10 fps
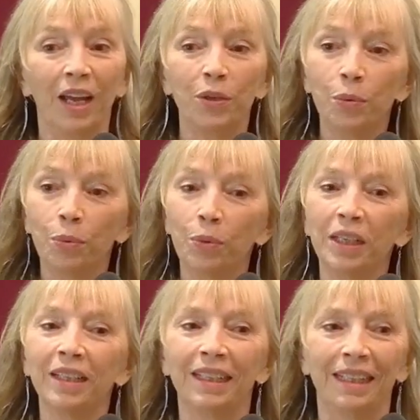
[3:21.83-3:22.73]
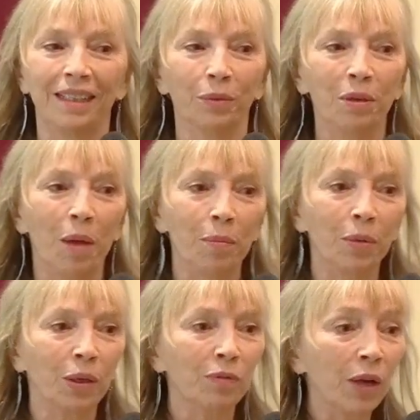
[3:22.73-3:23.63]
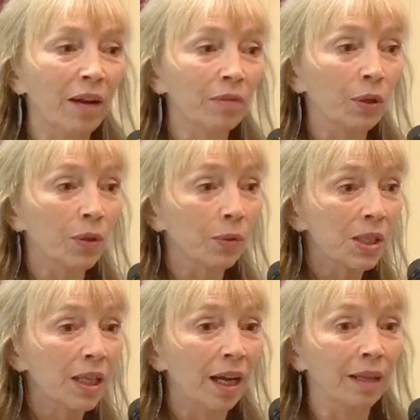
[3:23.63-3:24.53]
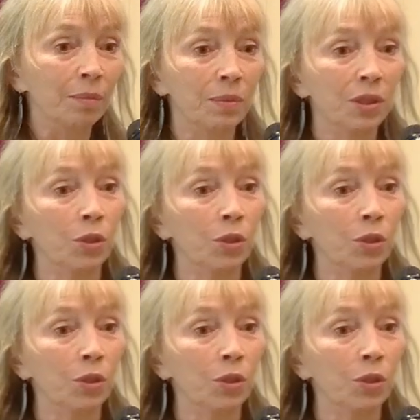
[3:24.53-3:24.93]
And you really remember forever those times